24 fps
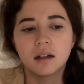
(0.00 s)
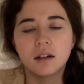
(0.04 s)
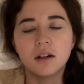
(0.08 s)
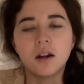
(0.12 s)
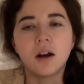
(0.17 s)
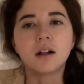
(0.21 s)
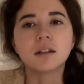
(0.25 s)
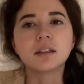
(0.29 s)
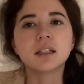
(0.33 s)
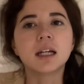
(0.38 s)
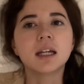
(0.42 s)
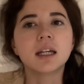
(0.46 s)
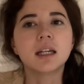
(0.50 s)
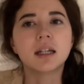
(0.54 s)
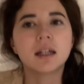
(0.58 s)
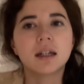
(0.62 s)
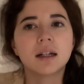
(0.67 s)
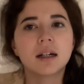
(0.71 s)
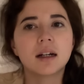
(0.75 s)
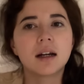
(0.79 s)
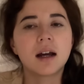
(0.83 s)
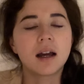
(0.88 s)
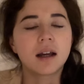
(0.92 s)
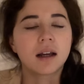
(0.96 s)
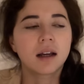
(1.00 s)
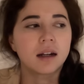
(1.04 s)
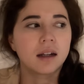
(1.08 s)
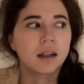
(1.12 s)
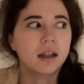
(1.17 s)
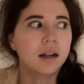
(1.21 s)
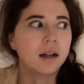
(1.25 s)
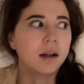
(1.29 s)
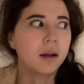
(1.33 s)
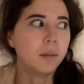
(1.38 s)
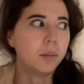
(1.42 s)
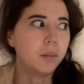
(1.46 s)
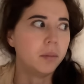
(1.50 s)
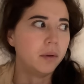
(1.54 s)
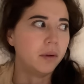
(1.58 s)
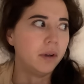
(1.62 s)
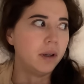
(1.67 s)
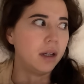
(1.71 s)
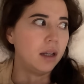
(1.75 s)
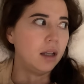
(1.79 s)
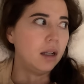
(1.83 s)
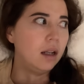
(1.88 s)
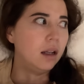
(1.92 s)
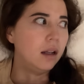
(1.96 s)
not lay here. I gotta get up
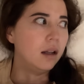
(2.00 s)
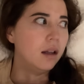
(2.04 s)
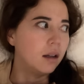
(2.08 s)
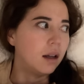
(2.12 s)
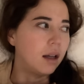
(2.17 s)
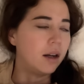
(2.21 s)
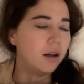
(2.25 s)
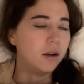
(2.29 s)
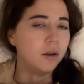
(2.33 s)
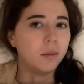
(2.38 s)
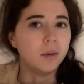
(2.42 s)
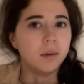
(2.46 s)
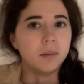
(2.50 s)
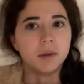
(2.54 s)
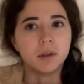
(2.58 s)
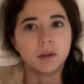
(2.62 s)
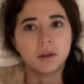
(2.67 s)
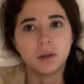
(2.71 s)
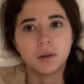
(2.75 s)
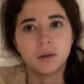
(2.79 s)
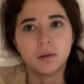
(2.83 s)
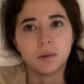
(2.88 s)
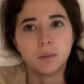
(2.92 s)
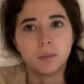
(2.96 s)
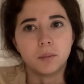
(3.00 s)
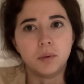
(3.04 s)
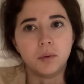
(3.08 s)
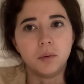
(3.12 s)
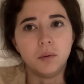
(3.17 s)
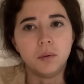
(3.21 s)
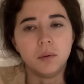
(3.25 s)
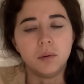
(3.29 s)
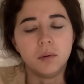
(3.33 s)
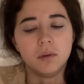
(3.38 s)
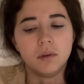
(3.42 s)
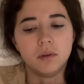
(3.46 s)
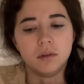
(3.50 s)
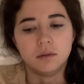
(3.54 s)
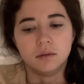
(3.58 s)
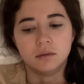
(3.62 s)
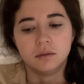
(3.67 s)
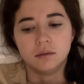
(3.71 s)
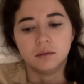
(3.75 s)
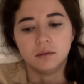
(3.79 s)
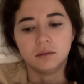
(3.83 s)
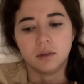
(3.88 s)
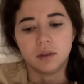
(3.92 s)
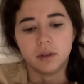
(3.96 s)
and I don't know, maybe I'll go to the pool.
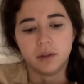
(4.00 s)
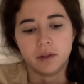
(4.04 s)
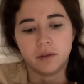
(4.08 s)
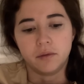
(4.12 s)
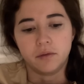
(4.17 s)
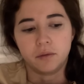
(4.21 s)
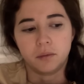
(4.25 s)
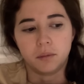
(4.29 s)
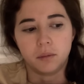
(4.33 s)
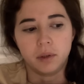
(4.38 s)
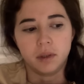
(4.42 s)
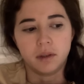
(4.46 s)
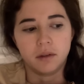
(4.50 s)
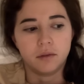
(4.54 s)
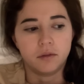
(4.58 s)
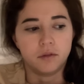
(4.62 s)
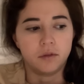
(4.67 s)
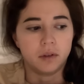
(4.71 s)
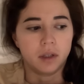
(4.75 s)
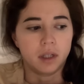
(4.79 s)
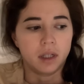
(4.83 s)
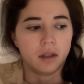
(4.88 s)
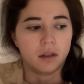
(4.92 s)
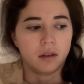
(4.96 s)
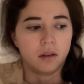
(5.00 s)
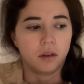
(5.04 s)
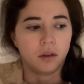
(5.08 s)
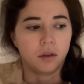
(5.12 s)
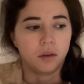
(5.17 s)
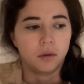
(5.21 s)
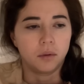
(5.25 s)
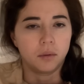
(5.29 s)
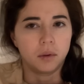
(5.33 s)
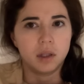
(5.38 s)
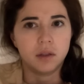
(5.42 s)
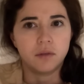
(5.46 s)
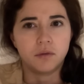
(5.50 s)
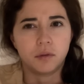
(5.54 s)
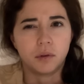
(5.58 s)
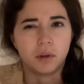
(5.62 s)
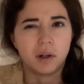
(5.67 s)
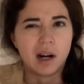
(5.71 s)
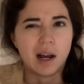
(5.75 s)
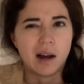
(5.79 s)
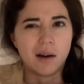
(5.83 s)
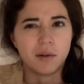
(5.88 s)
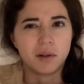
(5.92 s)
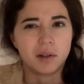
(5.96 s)
We have, we have like three,
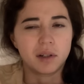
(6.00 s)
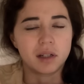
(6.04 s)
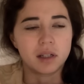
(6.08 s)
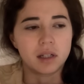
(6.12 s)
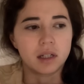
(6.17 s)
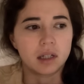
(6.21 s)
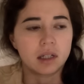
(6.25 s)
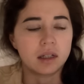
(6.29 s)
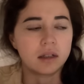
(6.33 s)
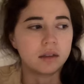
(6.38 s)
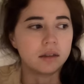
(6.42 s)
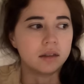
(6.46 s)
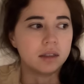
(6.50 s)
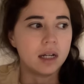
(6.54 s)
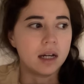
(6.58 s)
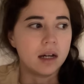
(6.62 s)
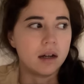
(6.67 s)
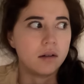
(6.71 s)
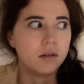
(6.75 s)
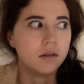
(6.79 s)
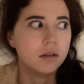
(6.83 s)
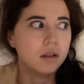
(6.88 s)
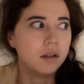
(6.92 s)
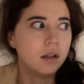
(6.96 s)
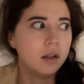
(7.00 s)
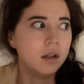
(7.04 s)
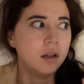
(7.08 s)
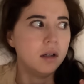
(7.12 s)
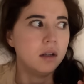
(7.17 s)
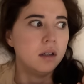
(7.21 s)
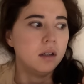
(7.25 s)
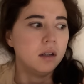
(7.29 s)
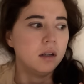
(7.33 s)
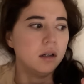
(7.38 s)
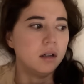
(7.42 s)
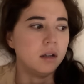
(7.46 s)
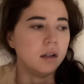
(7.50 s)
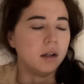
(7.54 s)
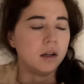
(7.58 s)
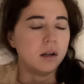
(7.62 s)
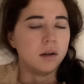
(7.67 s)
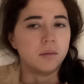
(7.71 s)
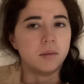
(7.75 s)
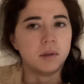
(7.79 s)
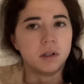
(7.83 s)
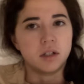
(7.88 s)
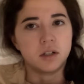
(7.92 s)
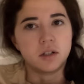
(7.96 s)
four hours to kill now and I
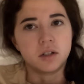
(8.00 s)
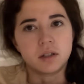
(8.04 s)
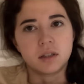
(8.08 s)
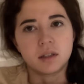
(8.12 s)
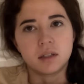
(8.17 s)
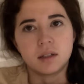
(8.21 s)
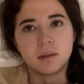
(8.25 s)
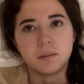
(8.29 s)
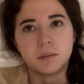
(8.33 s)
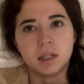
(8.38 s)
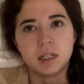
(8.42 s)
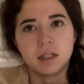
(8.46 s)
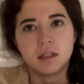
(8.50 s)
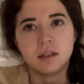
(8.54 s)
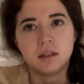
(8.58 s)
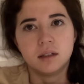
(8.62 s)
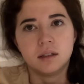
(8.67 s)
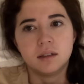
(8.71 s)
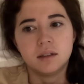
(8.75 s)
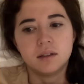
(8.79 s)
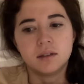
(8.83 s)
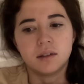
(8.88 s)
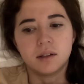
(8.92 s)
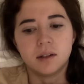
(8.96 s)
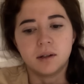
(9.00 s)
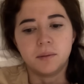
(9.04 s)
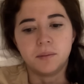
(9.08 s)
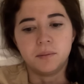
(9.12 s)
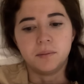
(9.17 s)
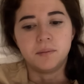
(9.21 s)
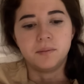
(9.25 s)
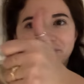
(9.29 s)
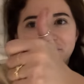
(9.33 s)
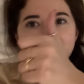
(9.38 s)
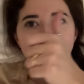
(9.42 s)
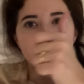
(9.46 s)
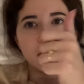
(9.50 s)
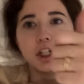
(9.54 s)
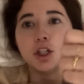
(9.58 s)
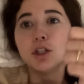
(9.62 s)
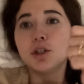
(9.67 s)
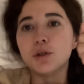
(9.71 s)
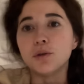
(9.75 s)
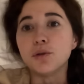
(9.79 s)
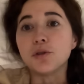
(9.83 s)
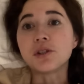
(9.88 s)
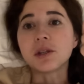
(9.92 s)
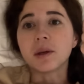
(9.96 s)
don't wanna just lay in bed, so gonna
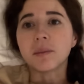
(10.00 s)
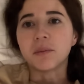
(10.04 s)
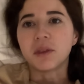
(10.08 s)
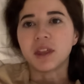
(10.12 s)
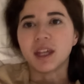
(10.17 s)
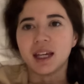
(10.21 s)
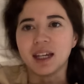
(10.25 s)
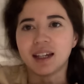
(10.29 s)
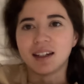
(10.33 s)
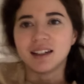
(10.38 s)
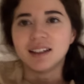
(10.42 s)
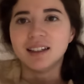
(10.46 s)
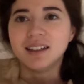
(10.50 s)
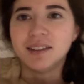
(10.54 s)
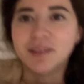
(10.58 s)
do something.